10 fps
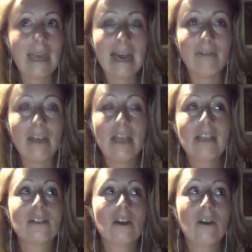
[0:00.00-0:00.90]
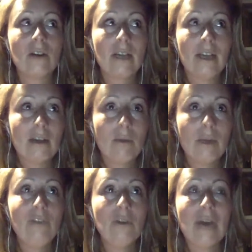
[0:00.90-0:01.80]
So what if you
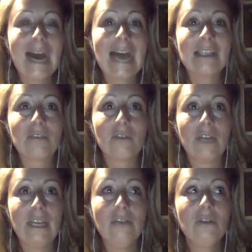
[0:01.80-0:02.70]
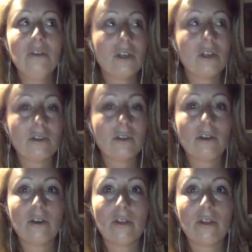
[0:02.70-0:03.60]
ask for, hey, universe,
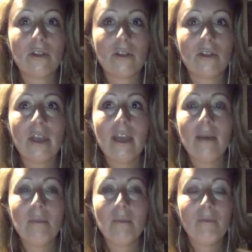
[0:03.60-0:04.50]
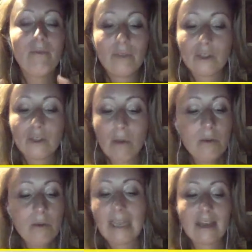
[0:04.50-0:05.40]
earth, show me
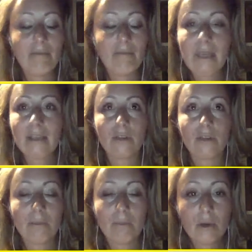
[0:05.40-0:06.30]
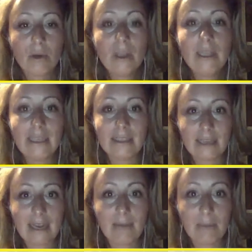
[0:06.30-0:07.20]
ways of being acknowledged for the brilliance
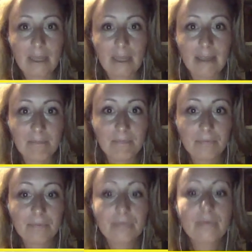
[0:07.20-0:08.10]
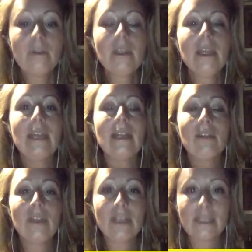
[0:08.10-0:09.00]
that I be? And
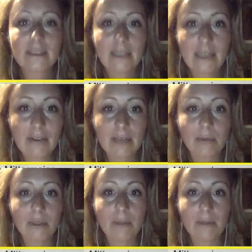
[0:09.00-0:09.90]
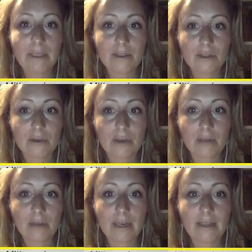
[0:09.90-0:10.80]
everything doesn't allow that. Will you please destroy and create
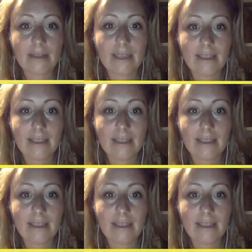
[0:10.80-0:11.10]
it? Thank you.